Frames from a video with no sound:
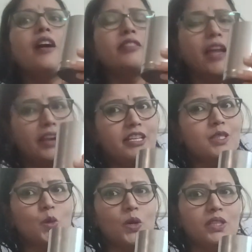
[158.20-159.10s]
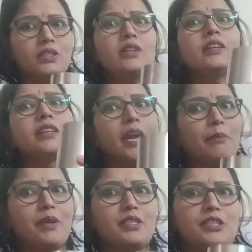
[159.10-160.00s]
that is called the
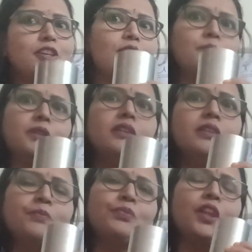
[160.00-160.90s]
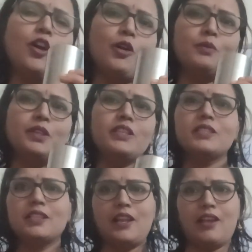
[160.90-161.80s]
capacity of this
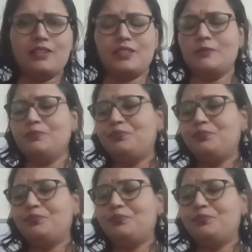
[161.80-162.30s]
glass.